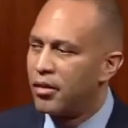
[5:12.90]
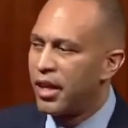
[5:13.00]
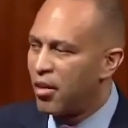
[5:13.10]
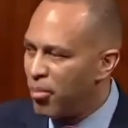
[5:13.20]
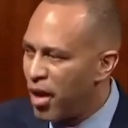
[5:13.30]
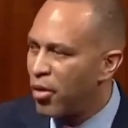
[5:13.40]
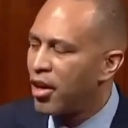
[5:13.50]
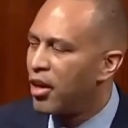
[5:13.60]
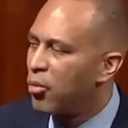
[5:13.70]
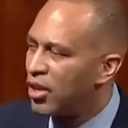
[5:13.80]
that
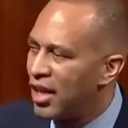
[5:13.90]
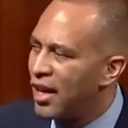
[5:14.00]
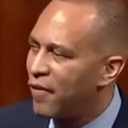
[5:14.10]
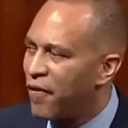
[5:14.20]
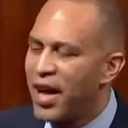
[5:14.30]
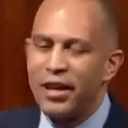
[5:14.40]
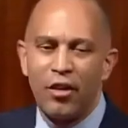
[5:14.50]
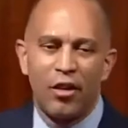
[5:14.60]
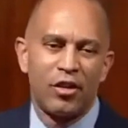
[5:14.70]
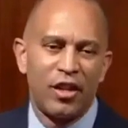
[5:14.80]
America would not find
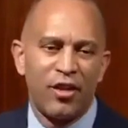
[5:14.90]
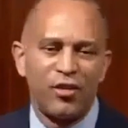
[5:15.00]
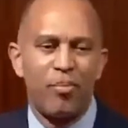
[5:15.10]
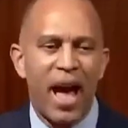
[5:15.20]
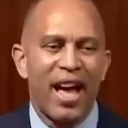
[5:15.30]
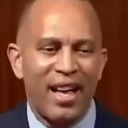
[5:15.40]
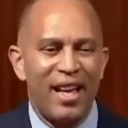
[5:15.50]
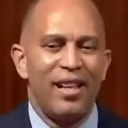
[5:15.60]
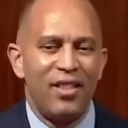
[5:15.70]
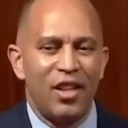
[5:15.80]
ourselves back
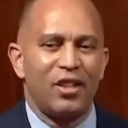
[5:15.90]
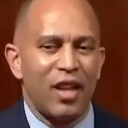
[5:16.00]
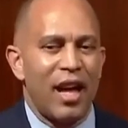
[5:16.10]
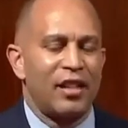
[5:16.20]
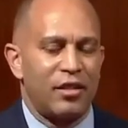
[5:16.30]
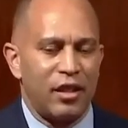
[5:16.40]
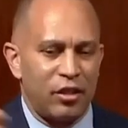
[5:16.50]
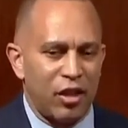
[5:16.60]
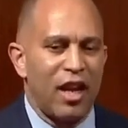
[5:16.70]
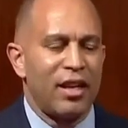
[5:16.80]
in this
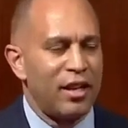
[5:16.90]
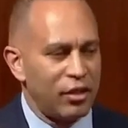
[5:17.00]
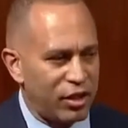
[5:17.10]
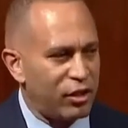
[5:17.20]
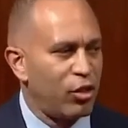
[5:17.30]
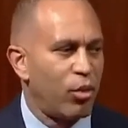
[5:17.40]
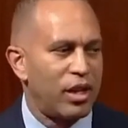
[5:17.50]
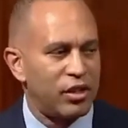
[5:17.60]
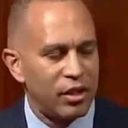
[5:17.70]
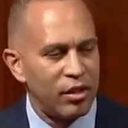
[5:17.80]
hostage-taking
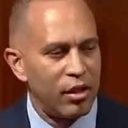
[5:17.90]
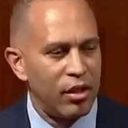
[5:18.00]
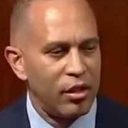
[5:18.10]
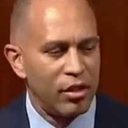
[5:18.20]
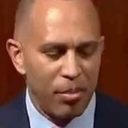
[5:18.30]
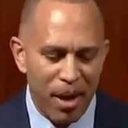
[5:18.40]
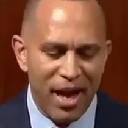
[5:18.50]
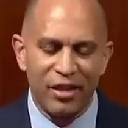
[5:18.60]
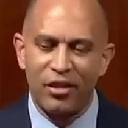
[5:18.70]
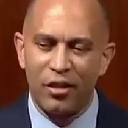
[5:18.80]
situation. You
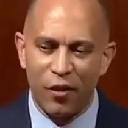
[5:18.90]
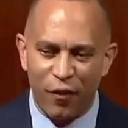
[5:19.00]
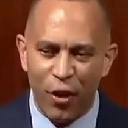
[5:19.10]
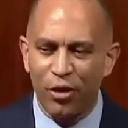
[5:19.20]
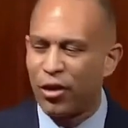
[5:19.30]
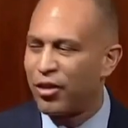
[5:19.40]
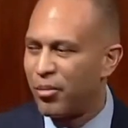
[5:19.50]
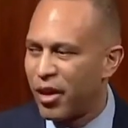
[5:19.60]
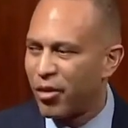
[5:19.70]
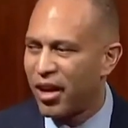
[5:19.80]
passed the Default on
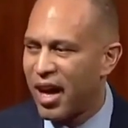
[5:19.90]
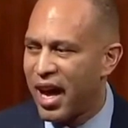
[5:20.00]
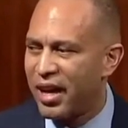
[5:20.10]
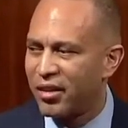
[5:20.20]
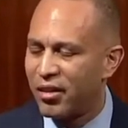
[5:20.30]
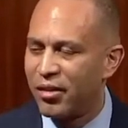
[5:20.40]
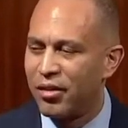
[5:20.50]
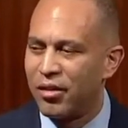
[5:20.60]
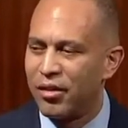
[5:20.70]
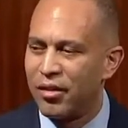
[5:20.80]
America Act
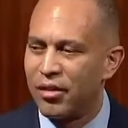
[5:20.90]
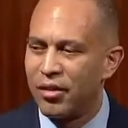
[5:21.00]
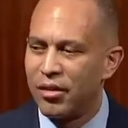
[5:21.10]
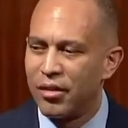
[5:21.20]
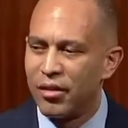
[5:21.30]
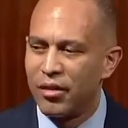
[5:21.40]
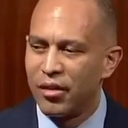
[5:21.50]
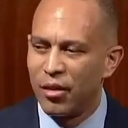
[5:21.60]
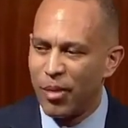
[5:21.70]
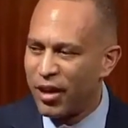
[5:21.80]

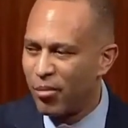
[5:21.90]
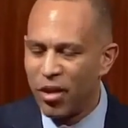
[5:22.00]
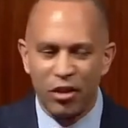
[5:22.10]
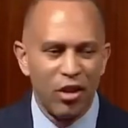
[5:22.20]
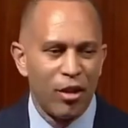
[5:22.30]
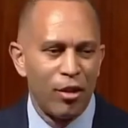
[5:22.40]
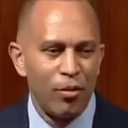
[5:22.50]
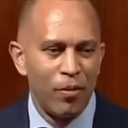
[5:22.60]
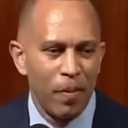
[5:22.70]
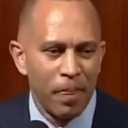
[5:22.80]
about a month ago